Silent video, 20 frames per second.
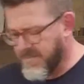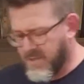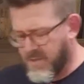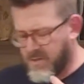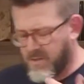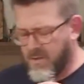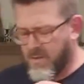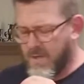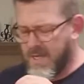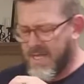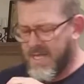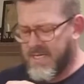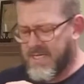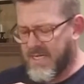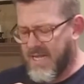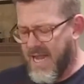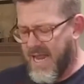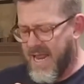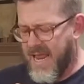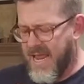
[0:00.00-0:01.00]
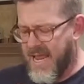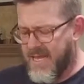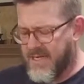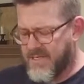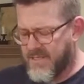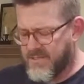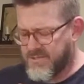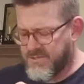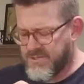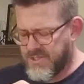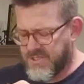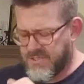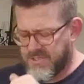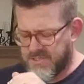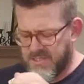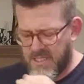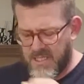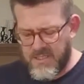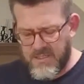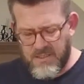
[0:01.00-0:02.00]
going to go ahead and add
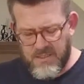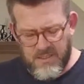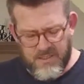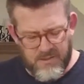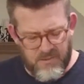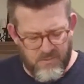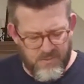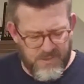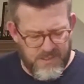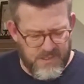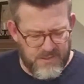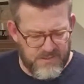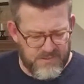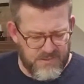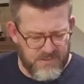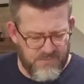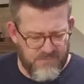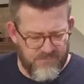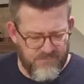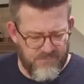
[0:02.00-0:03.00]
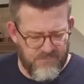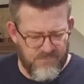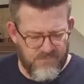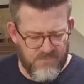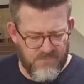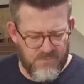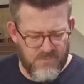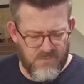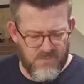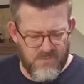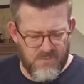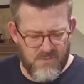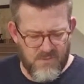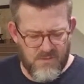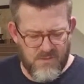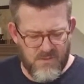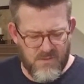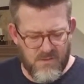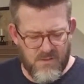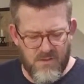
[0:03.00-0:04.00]
just a little bit
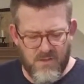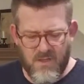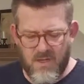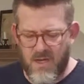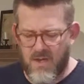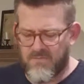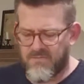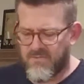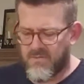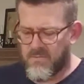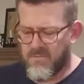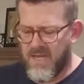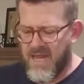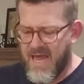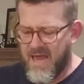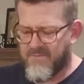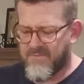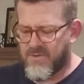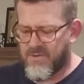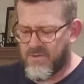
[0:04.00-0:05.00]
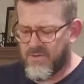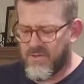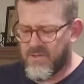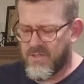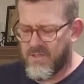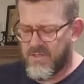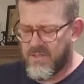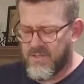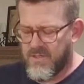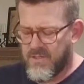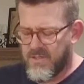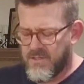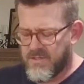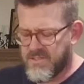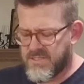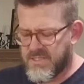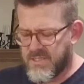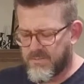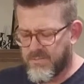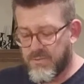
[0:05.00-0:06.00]
of some lavender
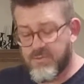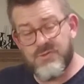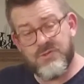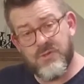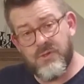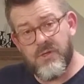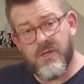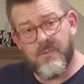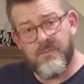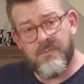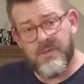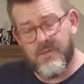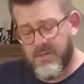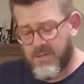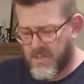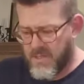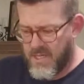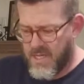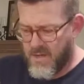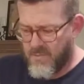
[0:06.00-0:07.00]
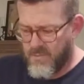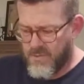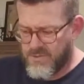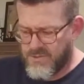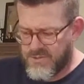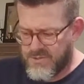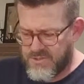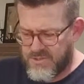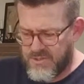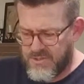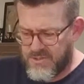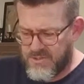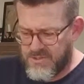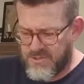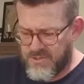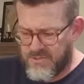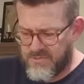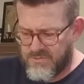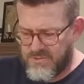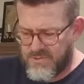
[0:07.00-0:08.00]
simple syrup, and we're just going to
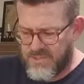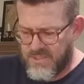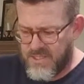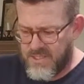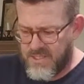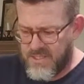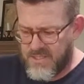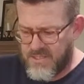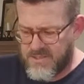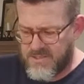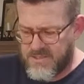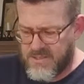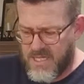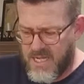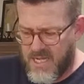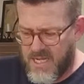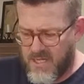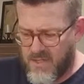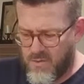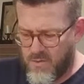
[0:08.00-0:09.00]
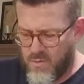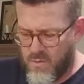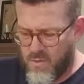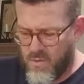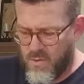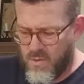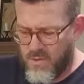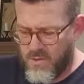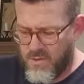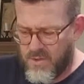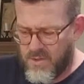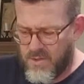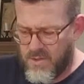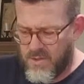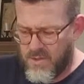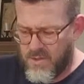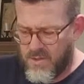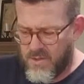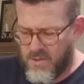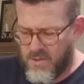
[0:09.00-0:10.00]
do just 1/4